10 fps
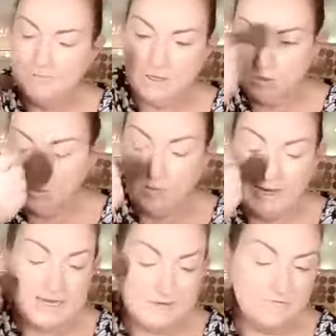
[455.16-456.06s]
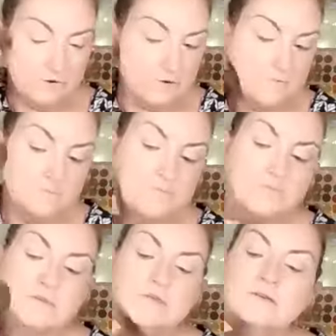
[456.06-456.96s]
away from
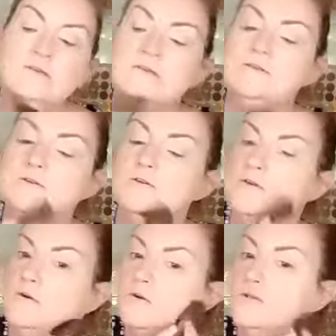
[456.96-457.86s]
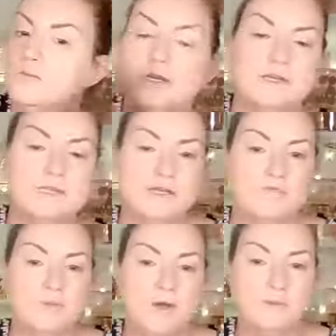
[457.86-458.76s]
all the pretty stuff
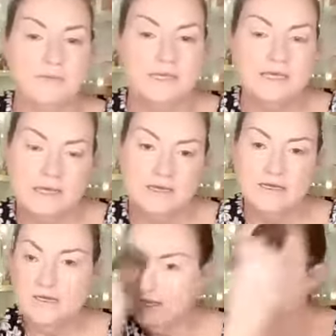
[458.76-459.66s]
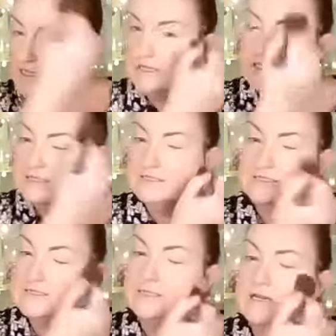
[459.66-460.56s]
behind me here,
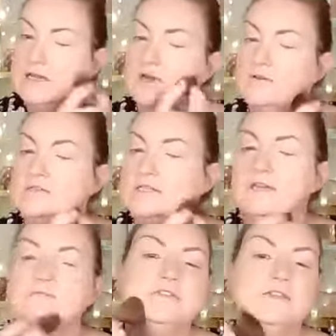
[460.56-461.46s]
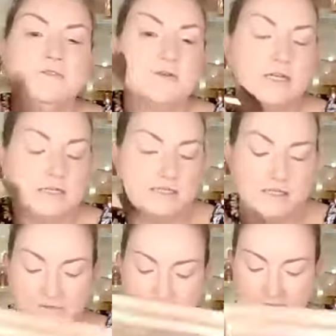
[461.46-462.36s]
is a whole stack of serial killer
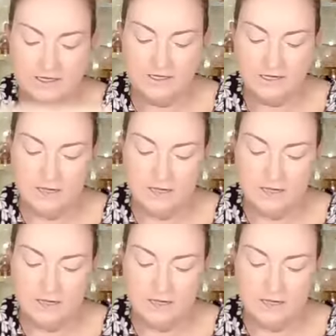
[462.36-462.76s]
stuff. And